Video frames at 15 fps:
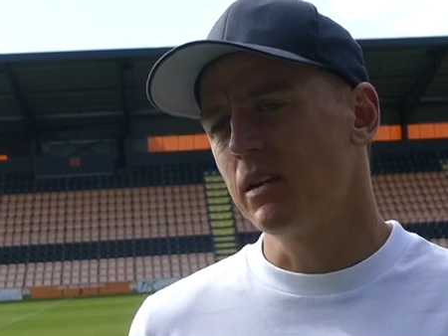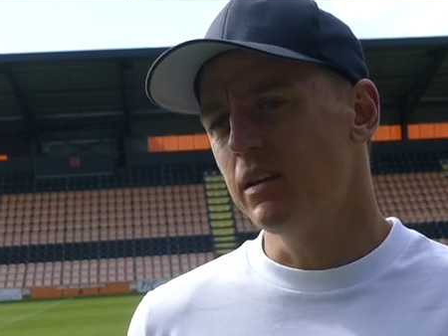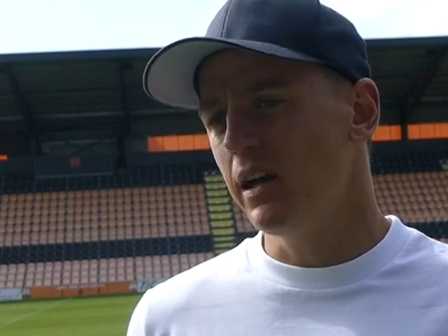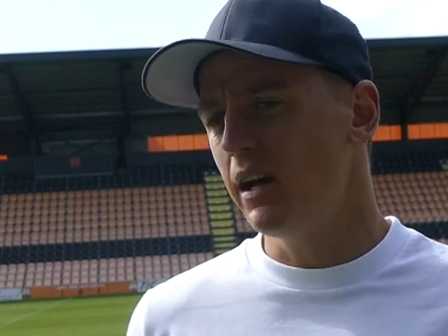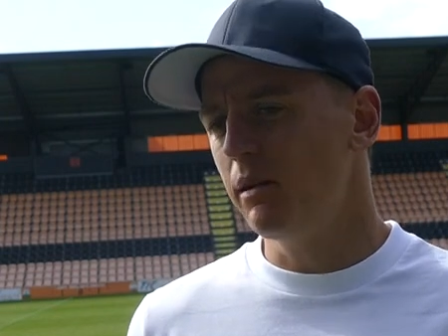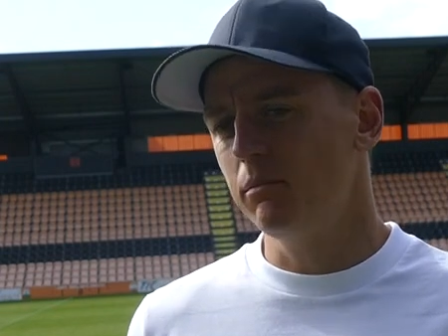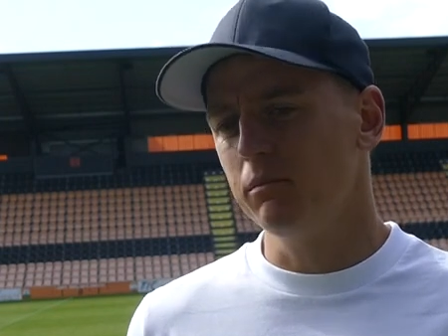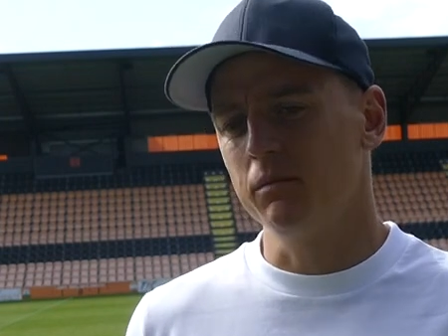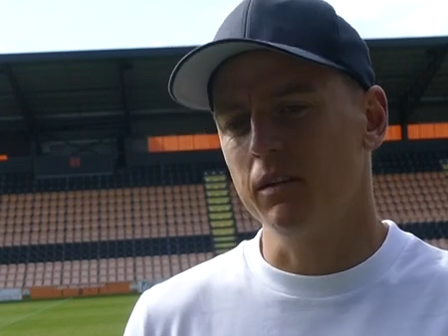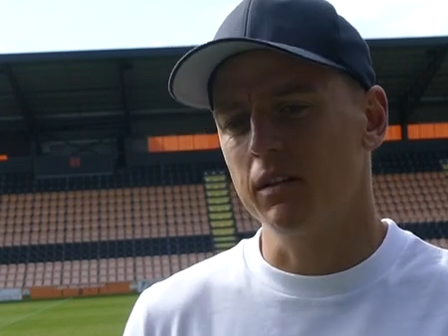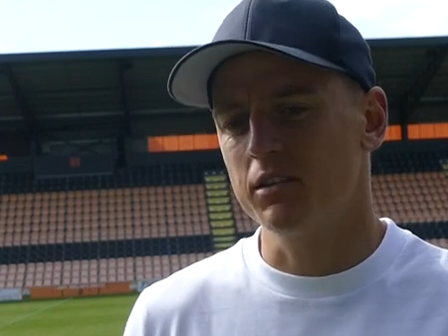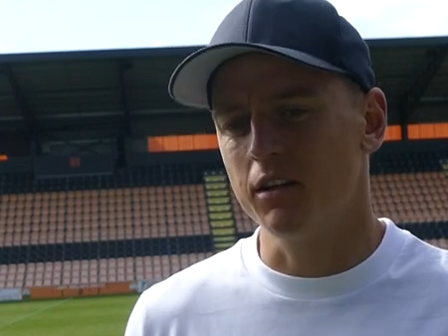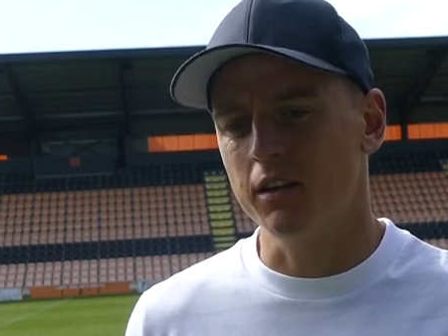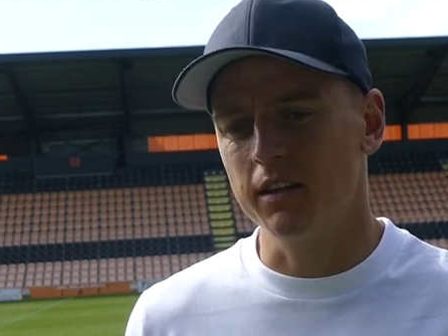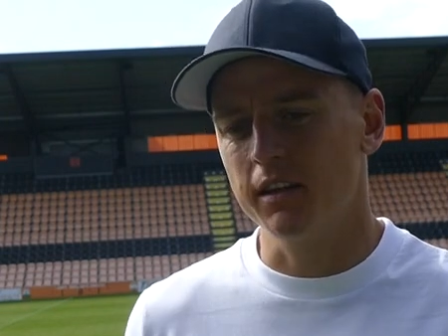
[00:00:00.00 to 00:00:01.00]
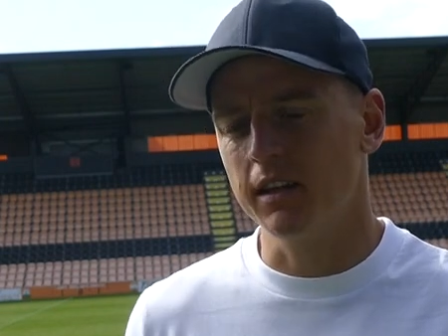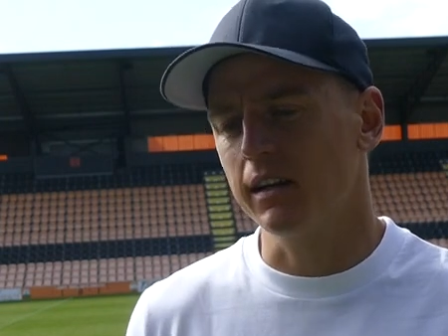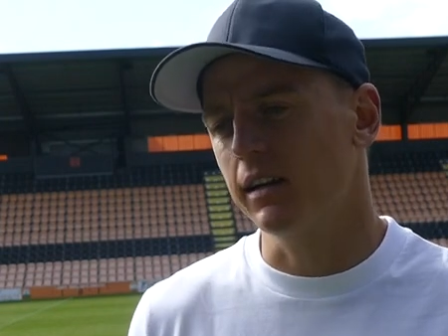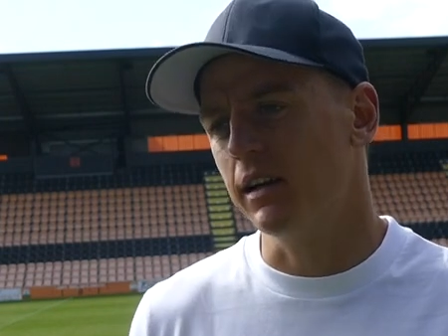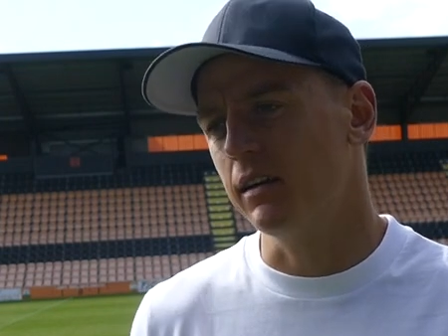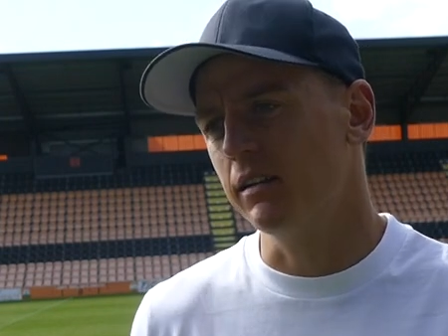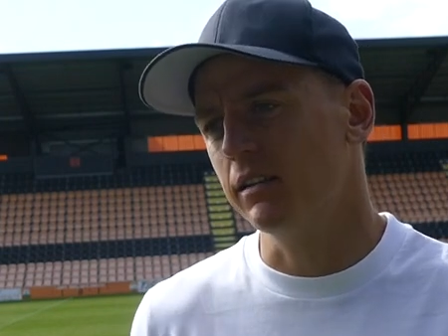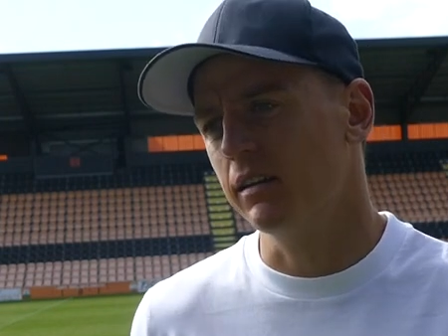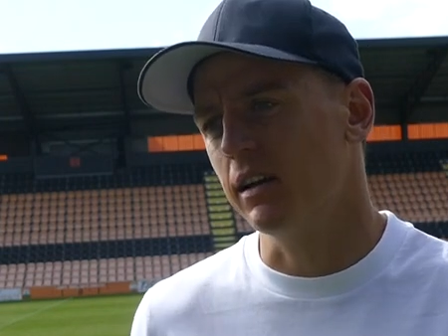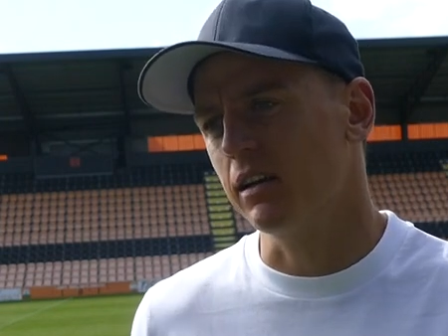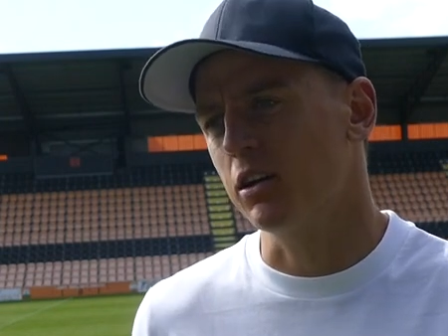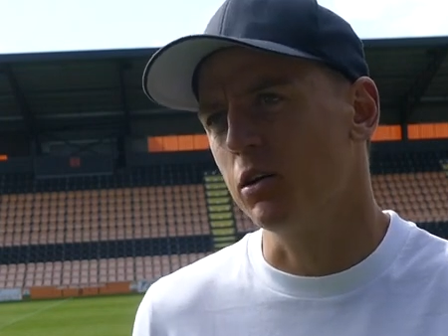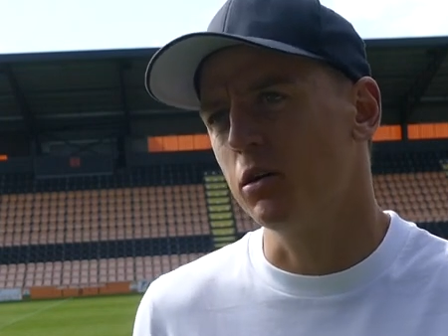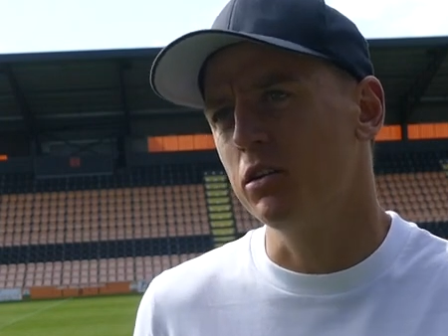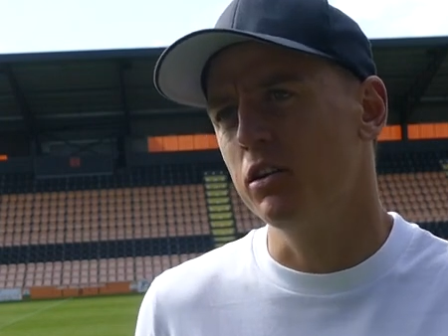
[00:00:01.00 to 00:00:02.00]
Yeah, I'm excited to get get
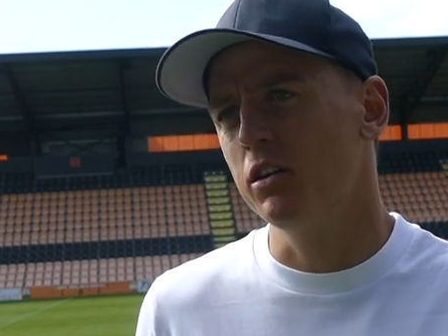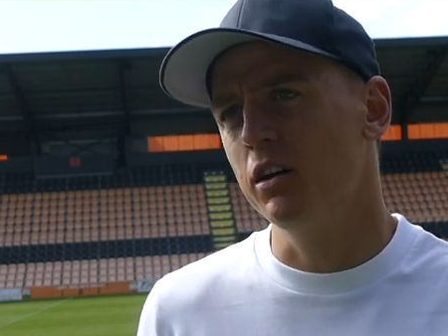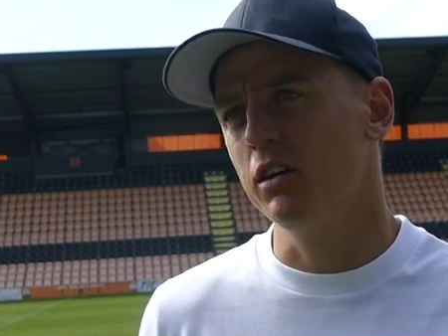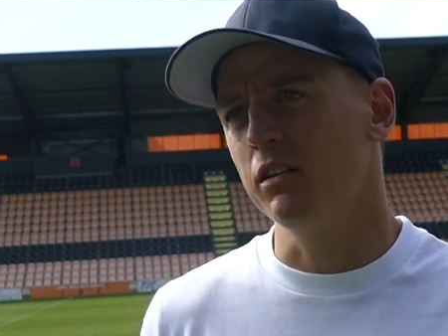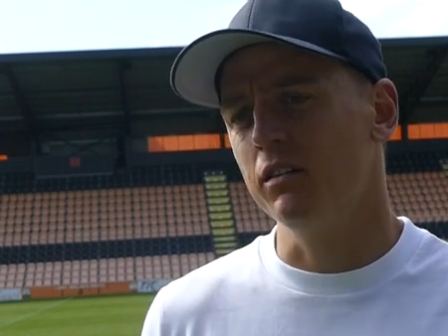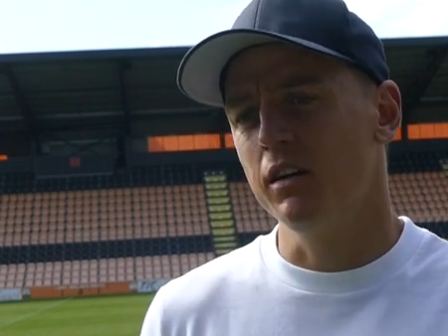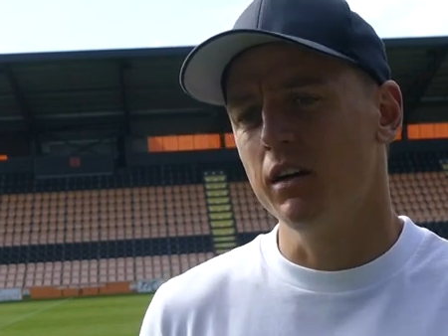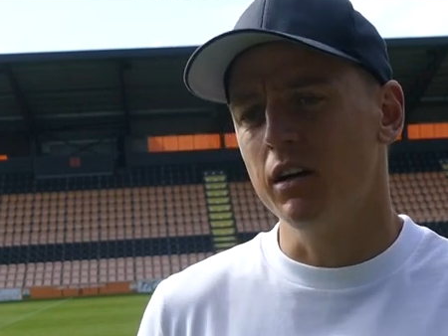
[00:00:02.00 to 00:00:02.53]
get going here.